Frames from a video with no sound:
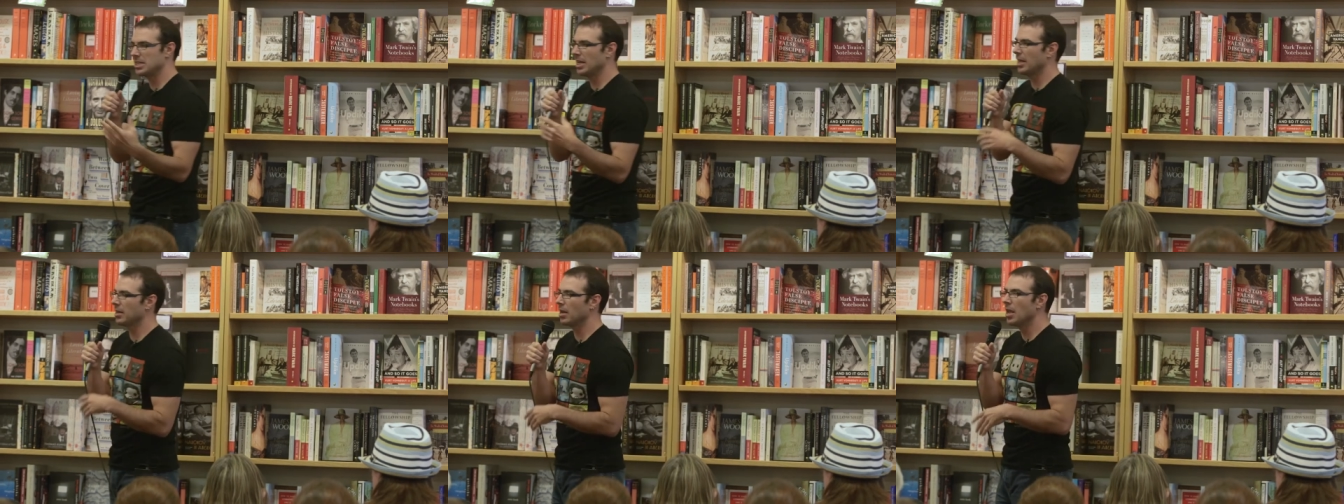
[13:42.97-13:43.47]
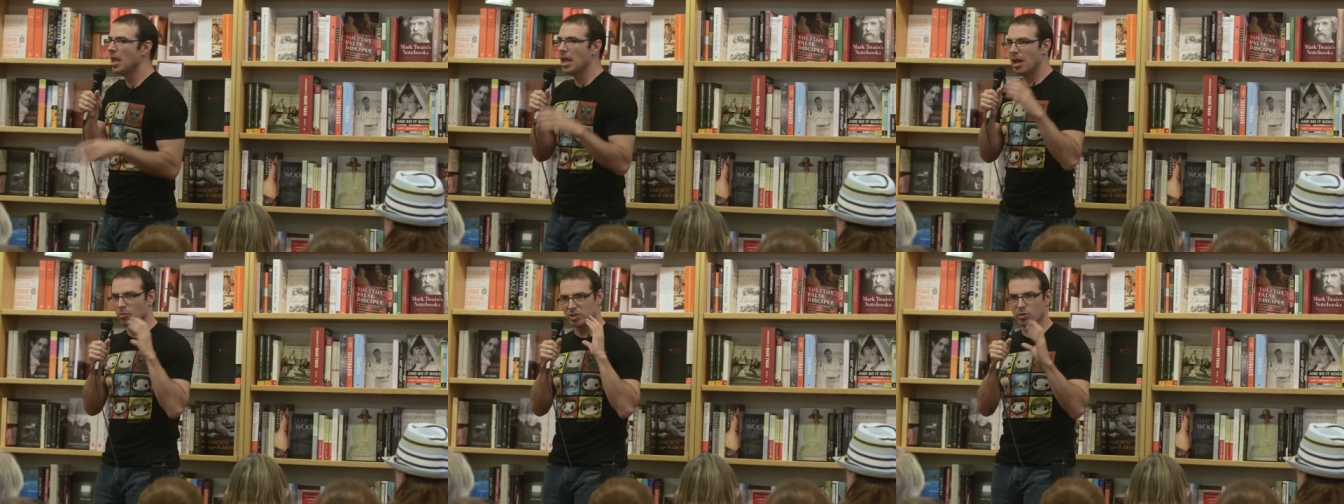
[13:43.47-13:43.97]
And,
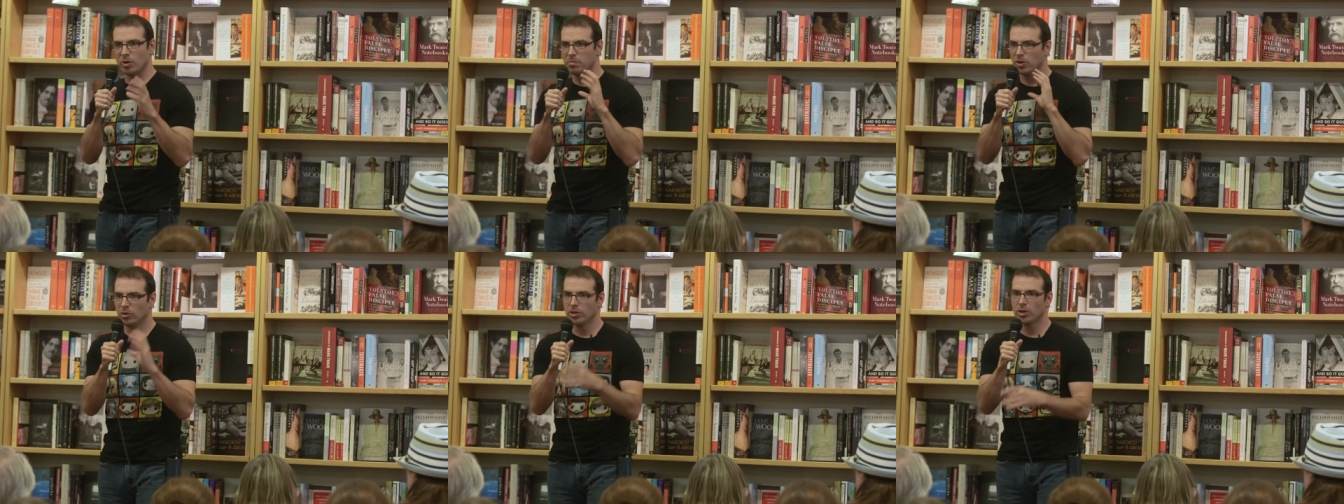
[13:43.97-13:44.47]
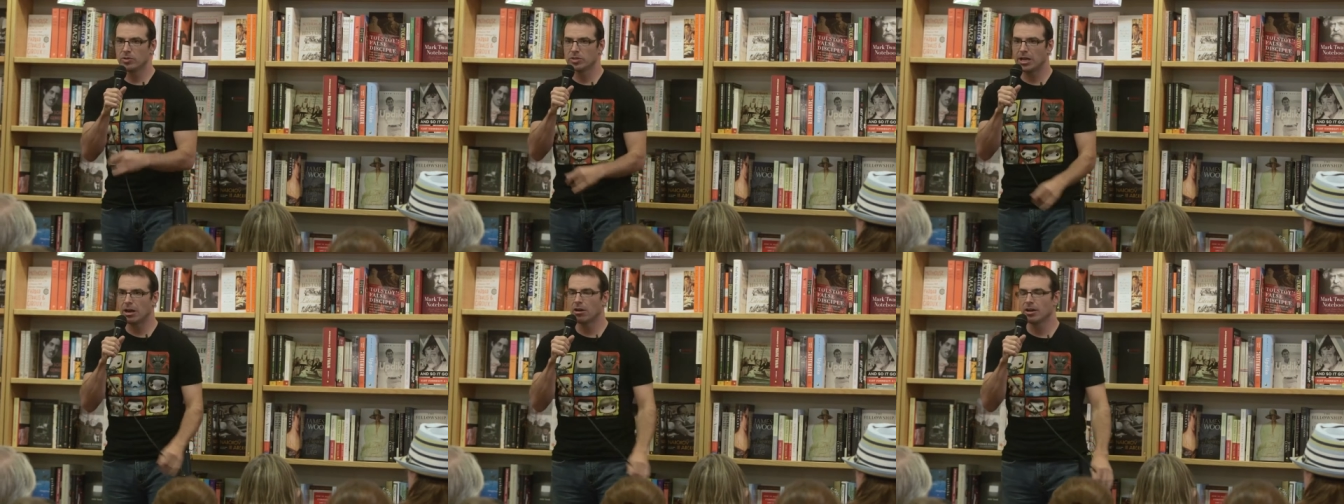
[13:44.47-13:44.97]
and we, so we build those
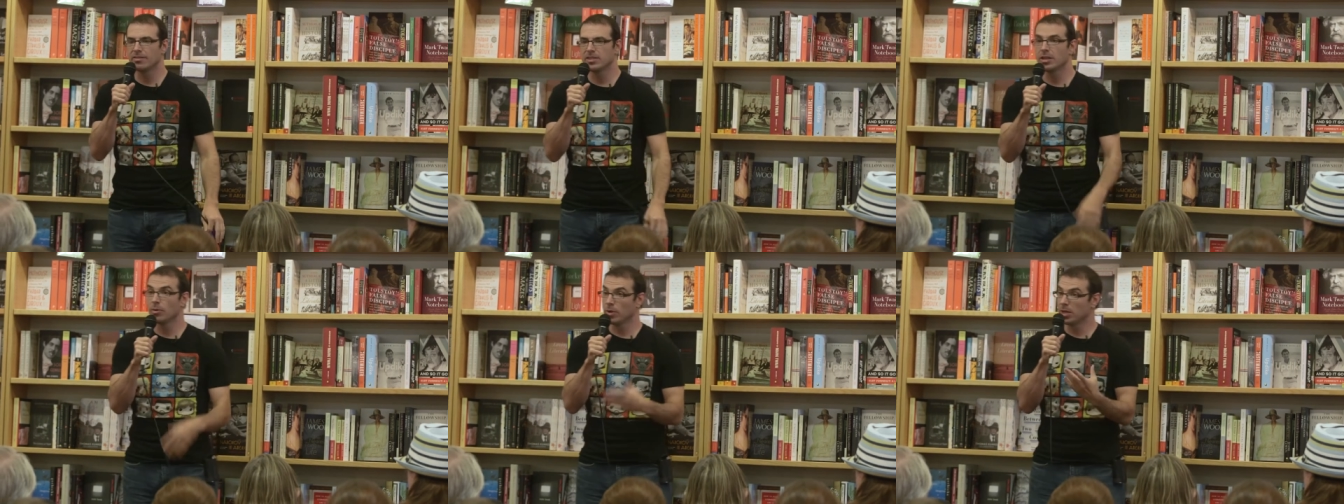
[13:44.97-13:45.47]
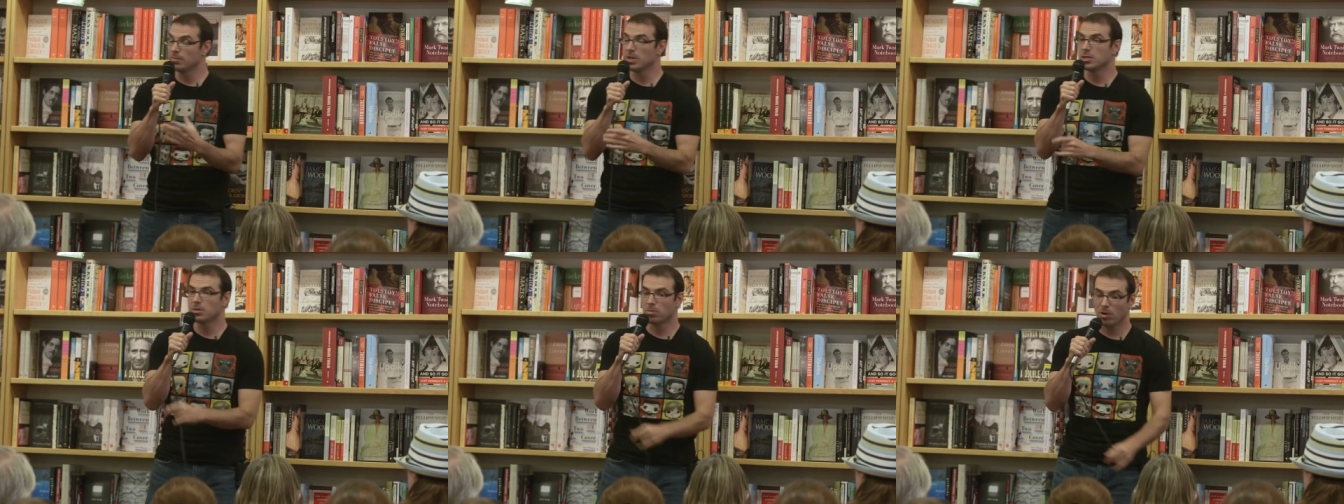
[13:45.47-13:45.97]
narratives and then we can be
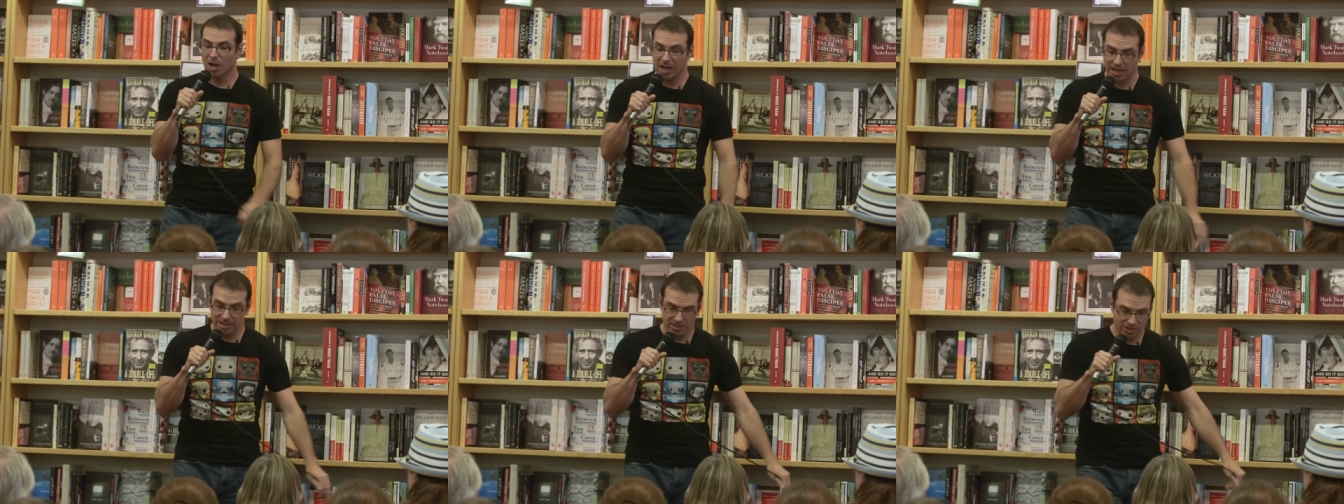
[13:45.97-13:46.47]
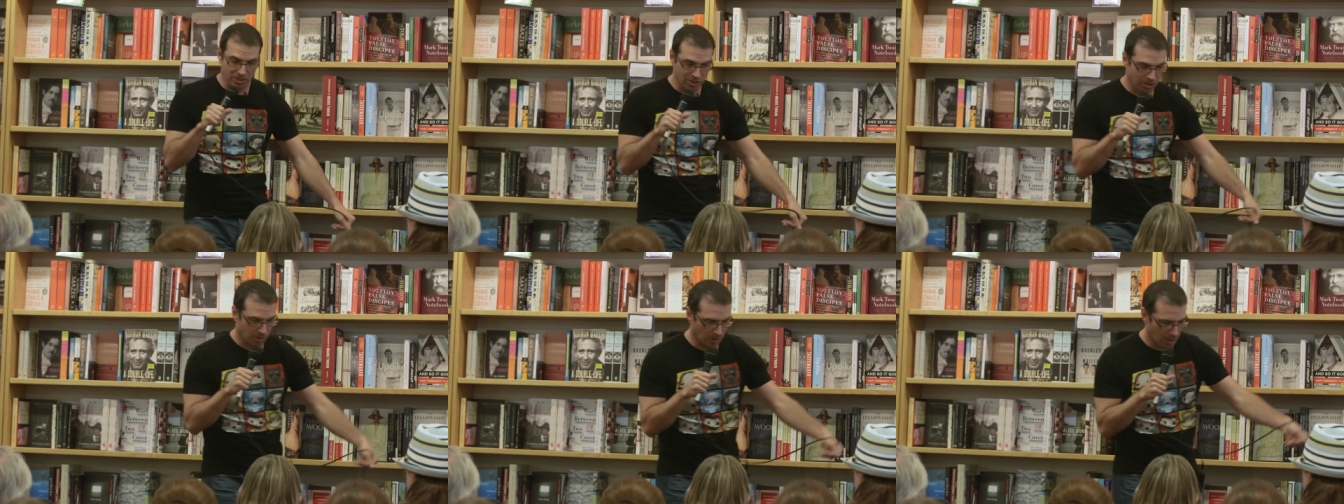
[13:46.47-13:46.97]
surprised
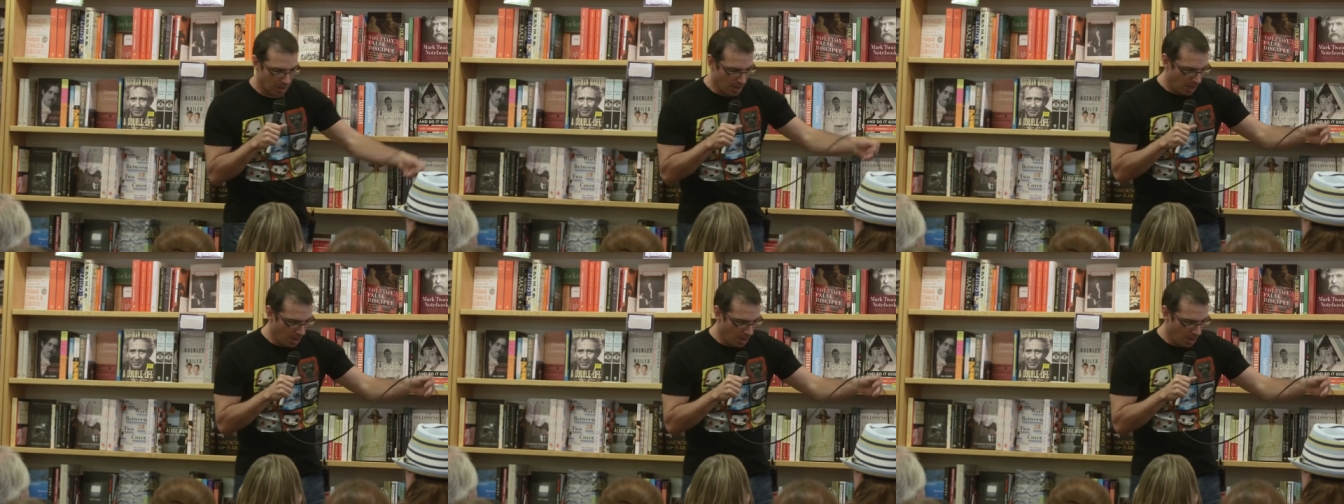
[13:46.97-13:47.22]
too